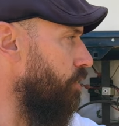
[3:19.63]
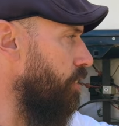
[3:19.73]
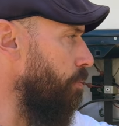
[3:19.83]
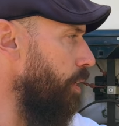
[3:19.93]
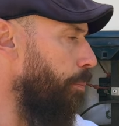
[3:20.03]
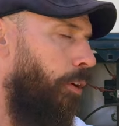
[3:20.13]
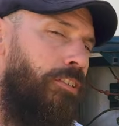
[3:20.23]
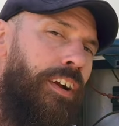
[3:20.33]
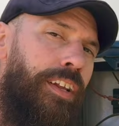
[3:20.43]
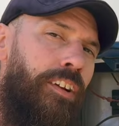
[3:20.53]
chimney apart
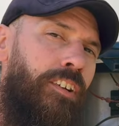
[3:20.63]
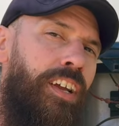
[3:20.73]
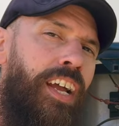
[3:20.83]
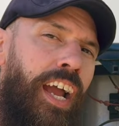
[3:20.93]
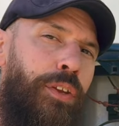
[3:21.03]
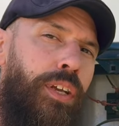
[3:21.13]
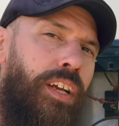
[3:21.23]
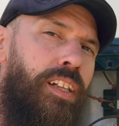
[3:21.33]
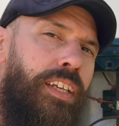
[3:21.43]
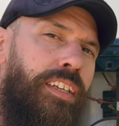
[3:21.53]
right here and you can
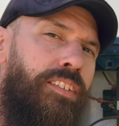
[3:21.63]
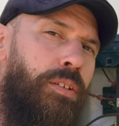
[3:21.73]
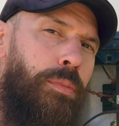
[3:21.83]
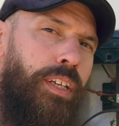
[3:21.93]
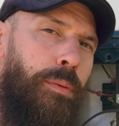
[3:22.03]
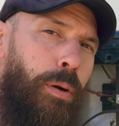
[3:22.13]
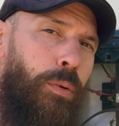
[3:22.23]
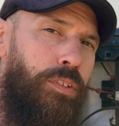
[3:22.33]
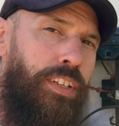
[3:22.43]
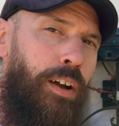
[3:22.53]
clean some of the
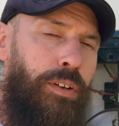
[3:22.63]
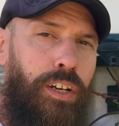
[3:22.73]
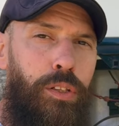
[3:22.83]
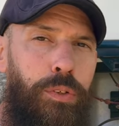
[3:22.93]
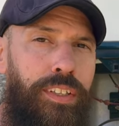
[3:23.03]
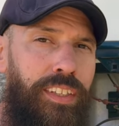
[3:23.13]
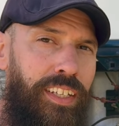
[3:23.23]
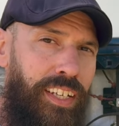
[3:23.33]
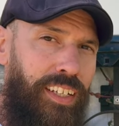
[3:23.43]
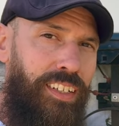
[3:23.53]
components out, including
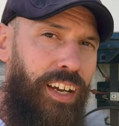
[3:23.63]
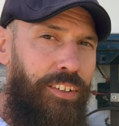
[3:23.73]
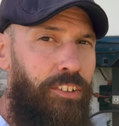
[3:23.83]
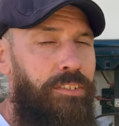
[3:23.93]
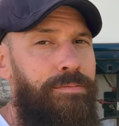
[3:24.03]
the igniter.